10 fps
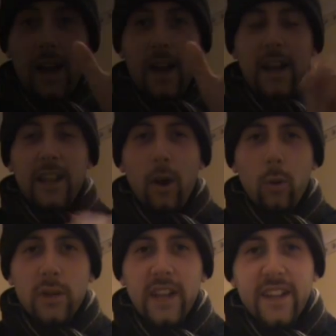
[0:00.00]

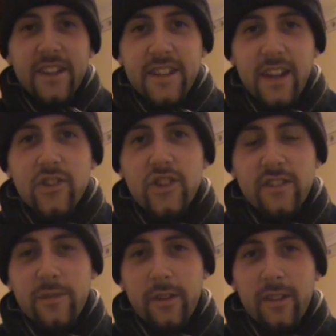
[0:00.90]
Hello, ladies and
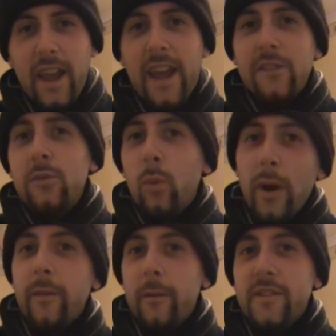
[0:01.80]
gentlemen, and
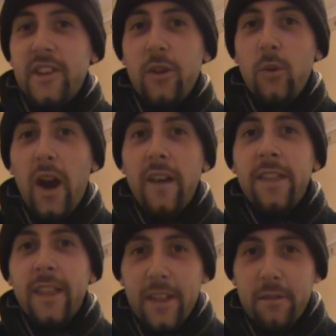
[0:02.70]
welcome to
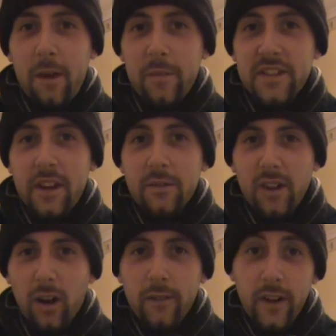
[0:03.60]
another episode
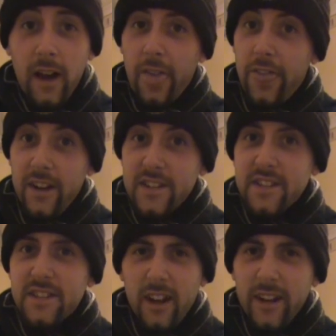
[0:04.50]
of The
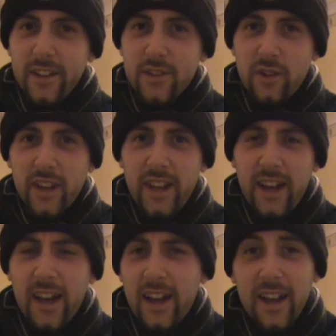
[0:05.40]
Cider
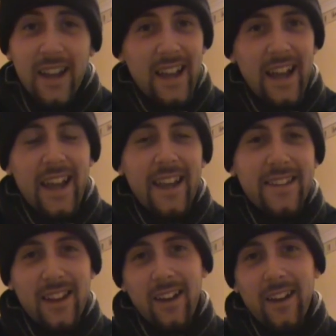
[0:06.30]
Drinker.
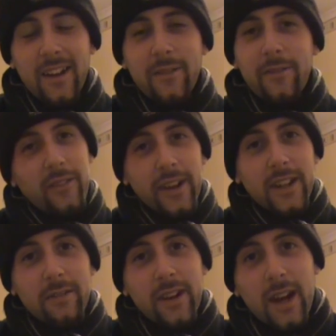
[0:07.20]
And I
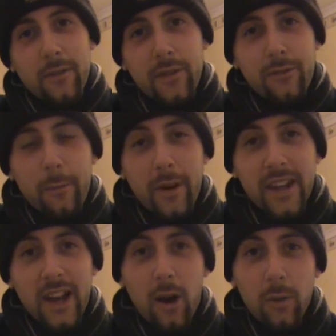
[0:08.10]
finally recovered from my
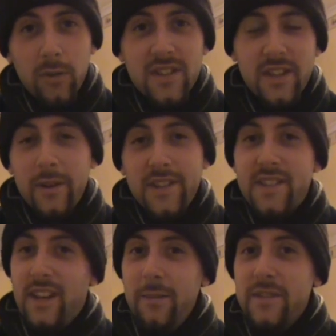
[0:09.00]
cold, so it's
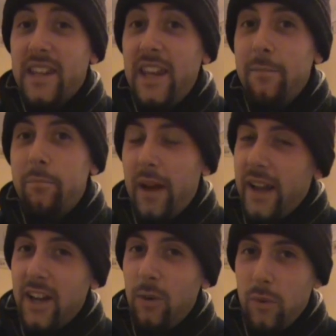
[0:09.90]
time to get
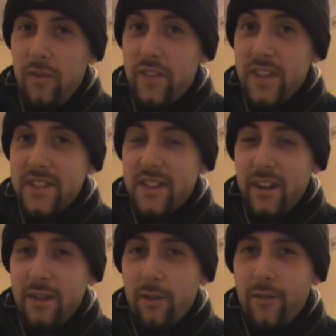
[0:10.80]
back on with the
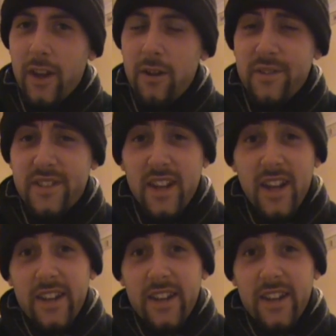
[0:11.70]
cider reviews.